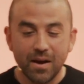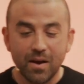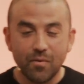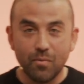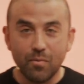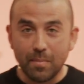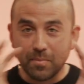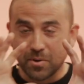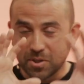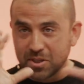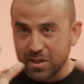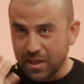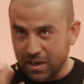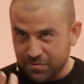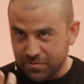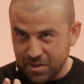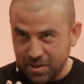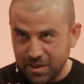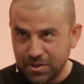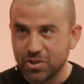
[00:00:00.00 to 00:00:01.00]
Remember,
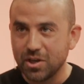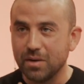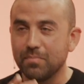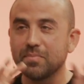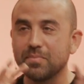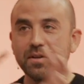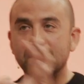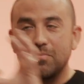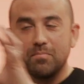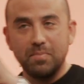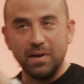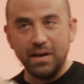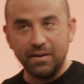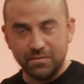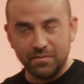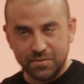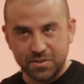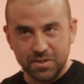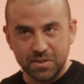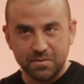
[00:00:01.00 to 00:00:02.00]
slaves in Egypt, being
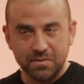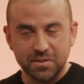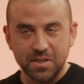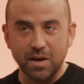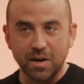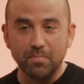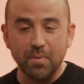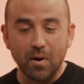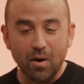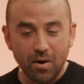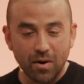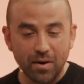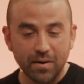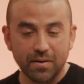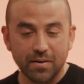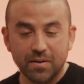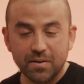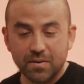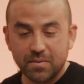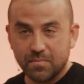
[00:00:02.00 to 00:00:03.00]
set apart,
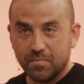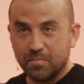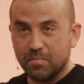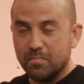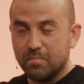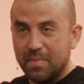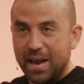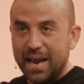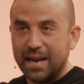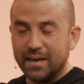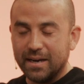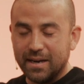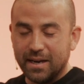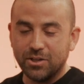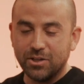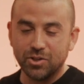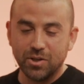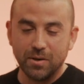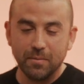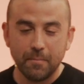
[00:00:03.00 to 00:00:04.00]
made a
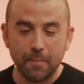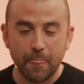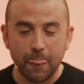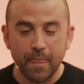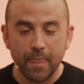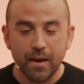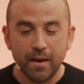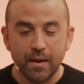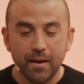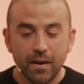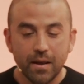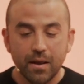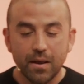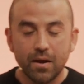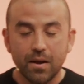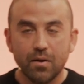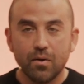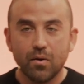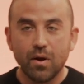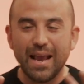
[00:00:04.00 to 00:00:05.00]
nation.
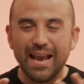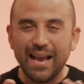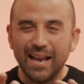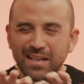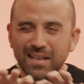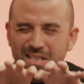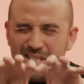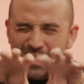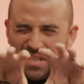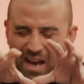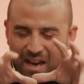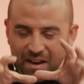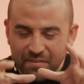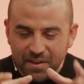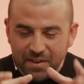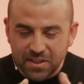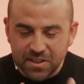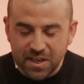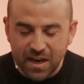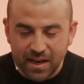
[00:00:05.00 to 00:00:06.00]
Inside of
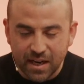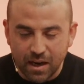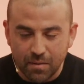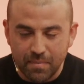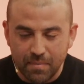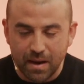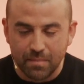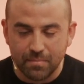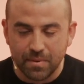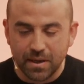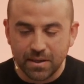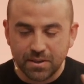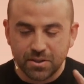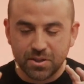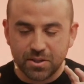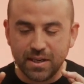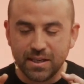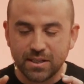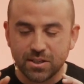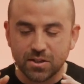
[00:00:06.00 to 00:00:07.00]
these Ten
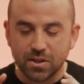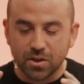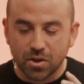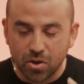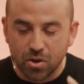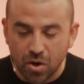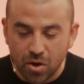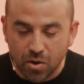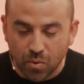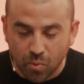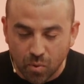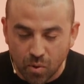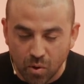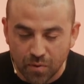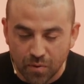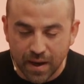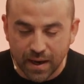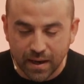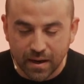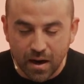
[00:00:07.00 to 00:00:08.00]
Commandments is the good rule
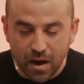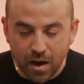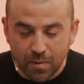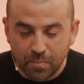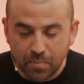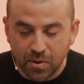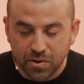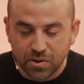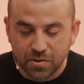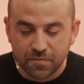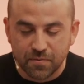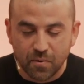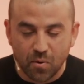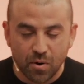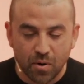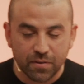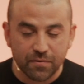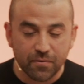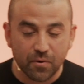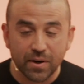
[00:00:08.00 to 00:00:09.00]
that God puts
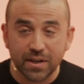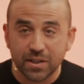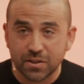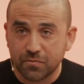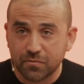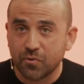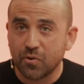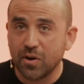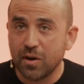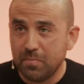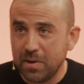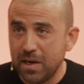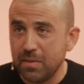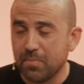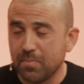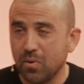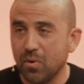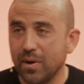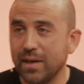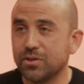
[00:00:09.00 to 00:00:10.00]
forth for his free
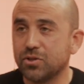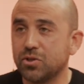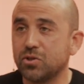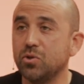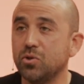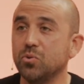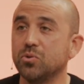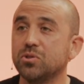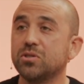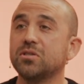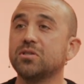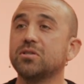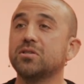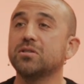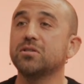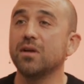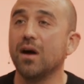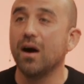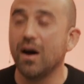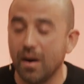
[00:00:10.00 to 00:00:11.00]
people is to
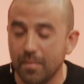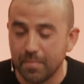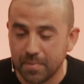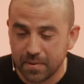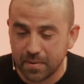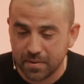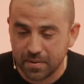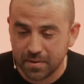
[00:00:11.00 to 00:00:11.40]
stop.